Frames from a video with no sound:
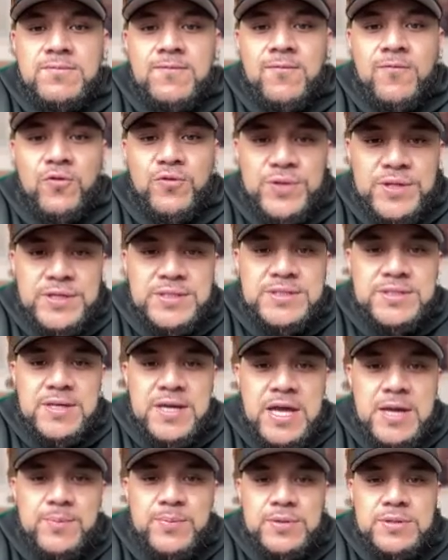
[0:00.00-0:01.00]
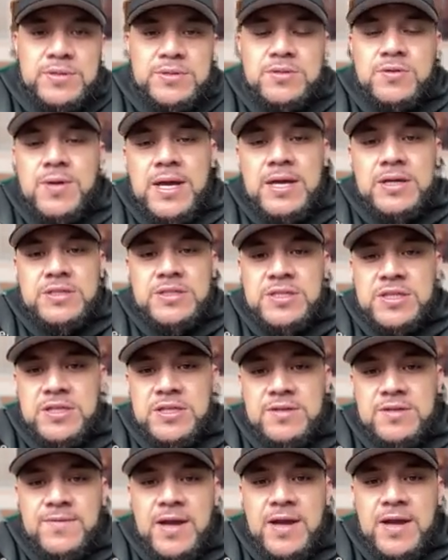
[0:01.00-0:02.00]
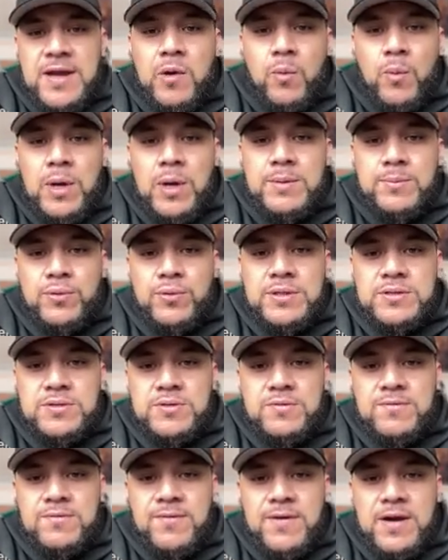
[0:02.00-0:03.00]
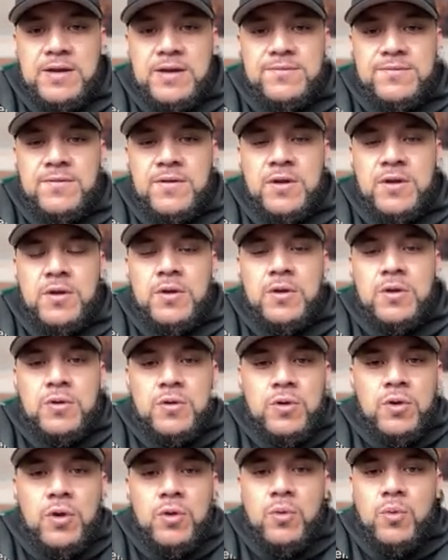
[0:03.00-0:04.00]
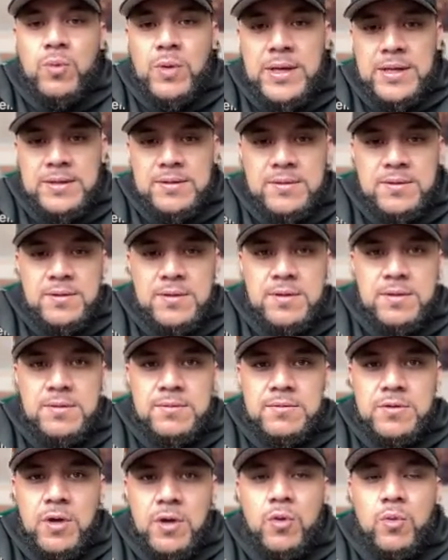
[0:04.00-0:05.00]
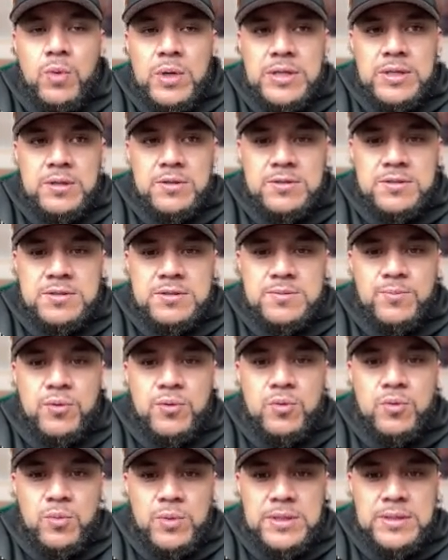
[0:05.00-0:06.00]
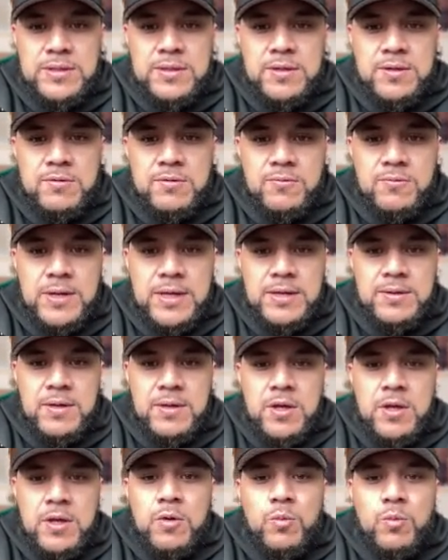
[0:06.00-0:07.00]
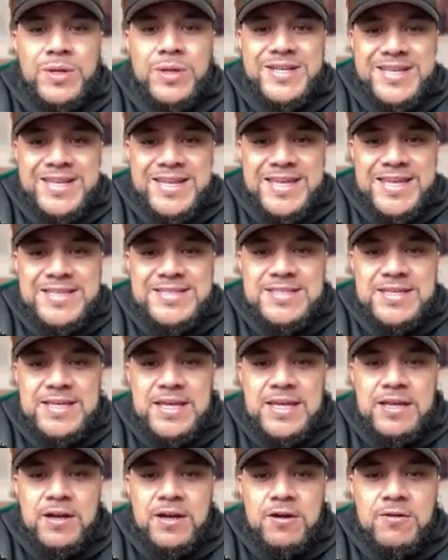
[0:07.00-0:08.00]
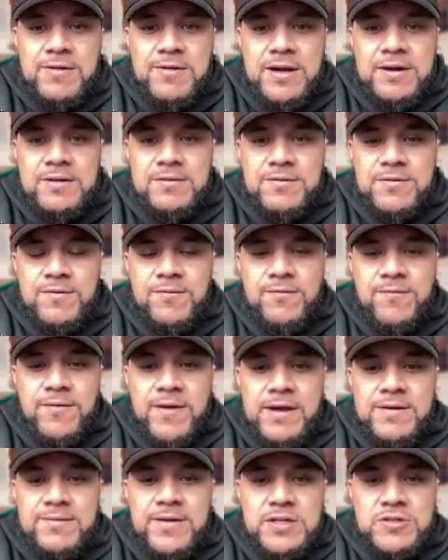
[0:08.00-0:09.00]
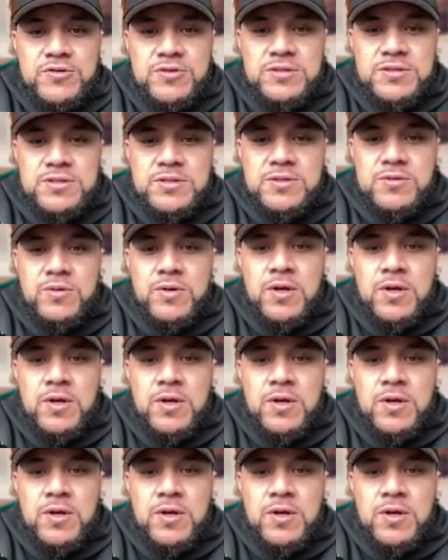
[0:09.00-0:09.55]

for this to happen, to achieve our 1.25 goal weight loss per week, right, we'd need to eat around 500 to